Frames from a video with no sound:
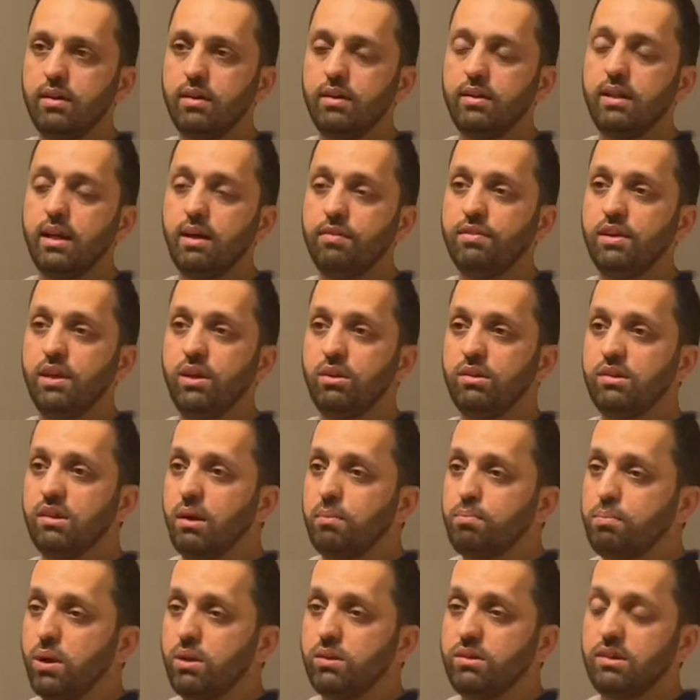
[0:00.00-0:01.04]
Now, if they're using
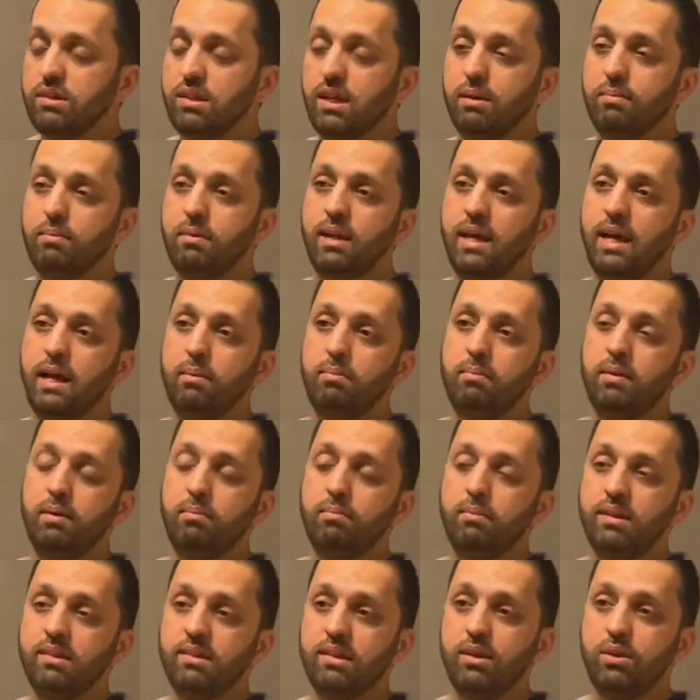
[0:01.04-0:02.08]
a prototyping app, it
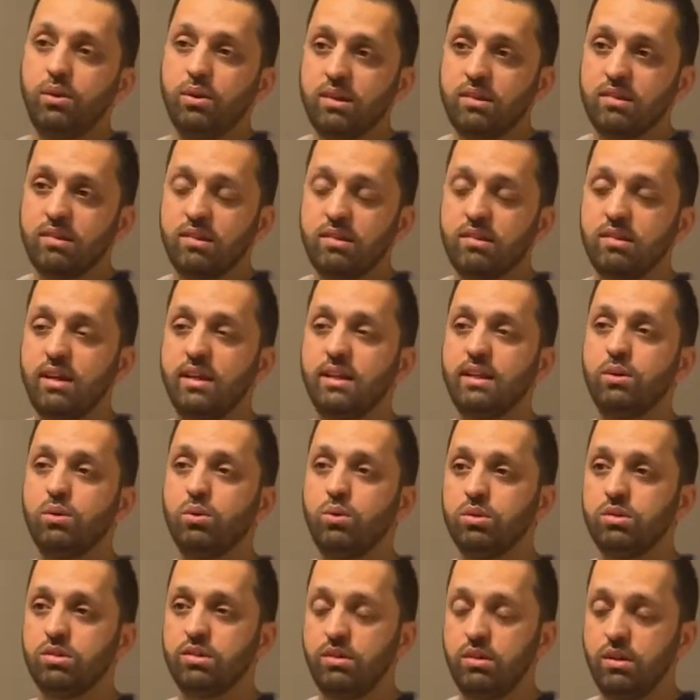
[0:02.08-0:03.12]
means that UX designer
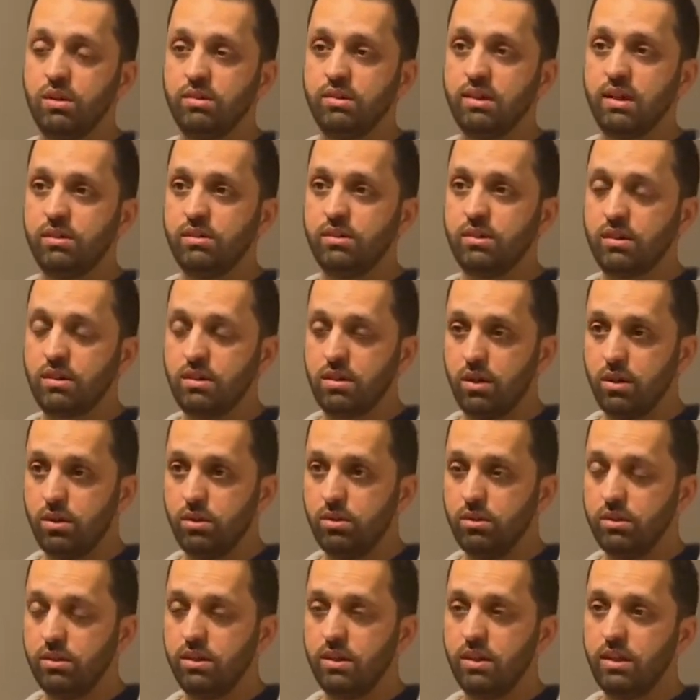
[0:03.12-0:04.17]
also knows how to
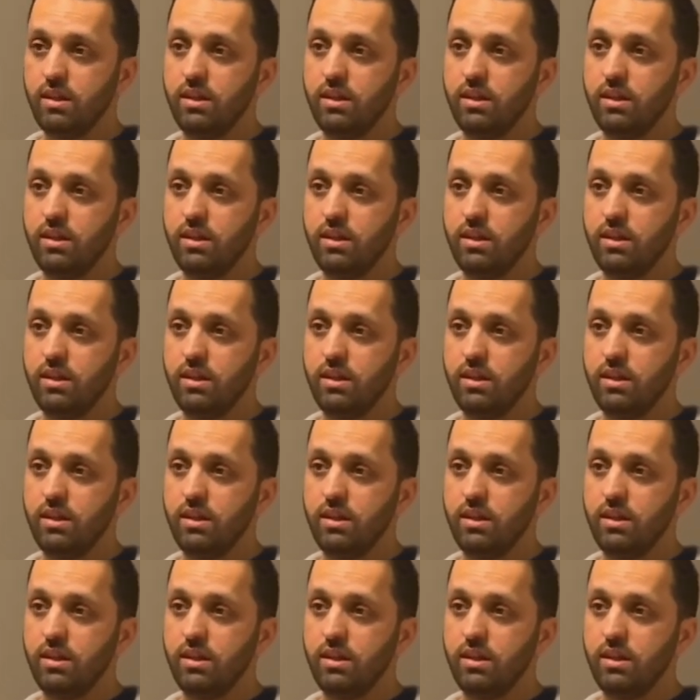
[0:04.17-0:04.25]
code.